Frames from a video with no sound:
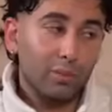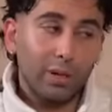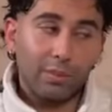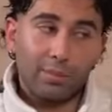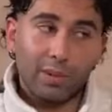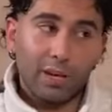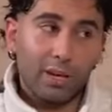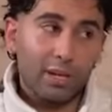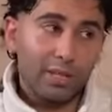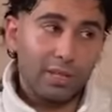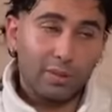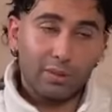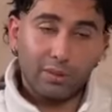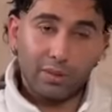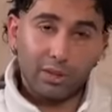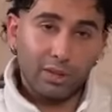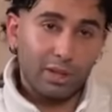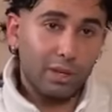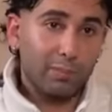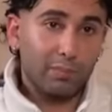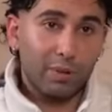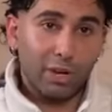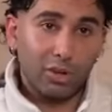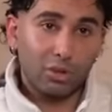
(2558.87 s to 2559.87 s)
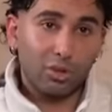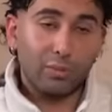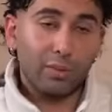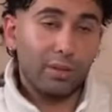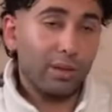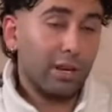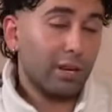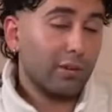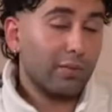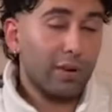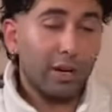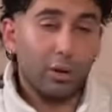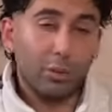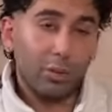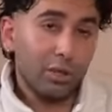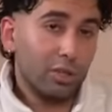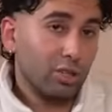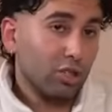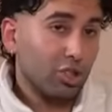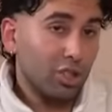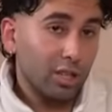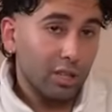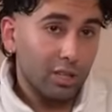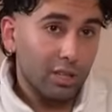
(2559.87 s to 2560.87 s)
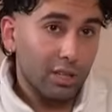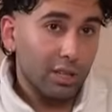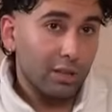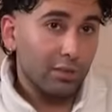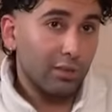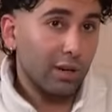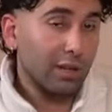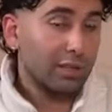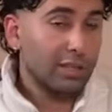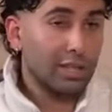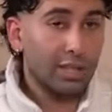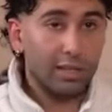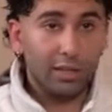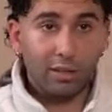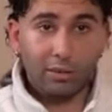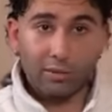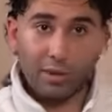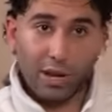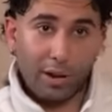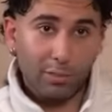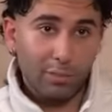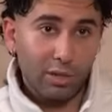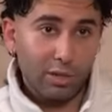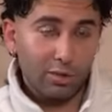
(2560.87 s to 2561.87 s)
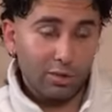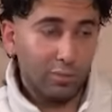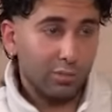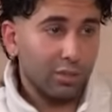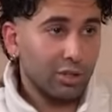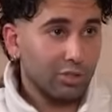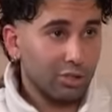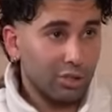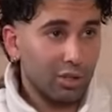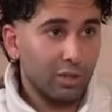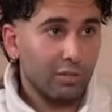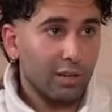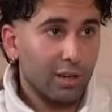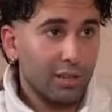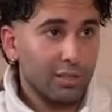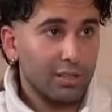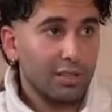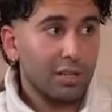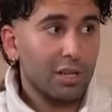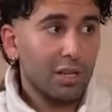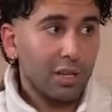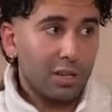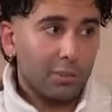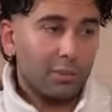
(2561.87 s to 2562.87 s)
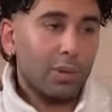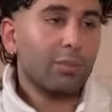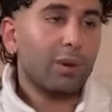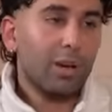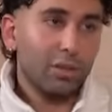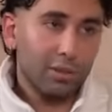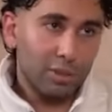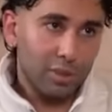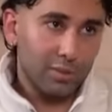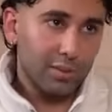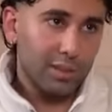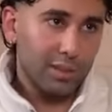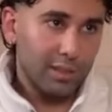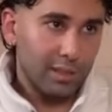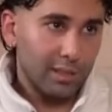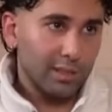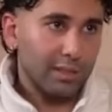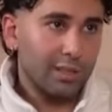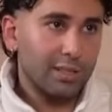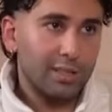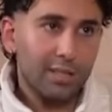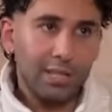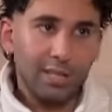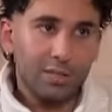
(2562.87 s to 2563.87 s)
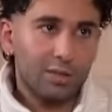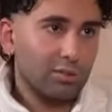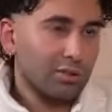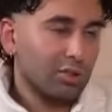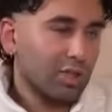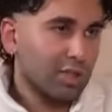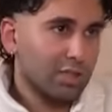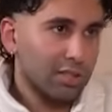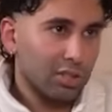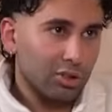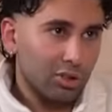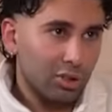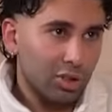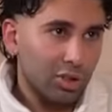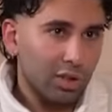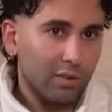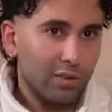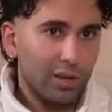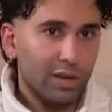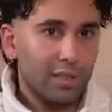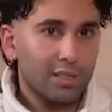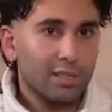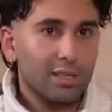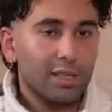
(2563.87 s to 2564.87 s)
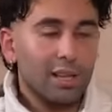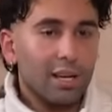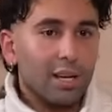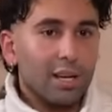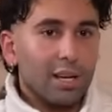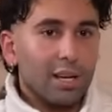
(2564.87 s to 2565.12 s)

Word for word: So my parents really pressured me. like, we're going to Shirdi. We're taking a family trip, the three of us. My brothers were still in the States. So it was just the three of us.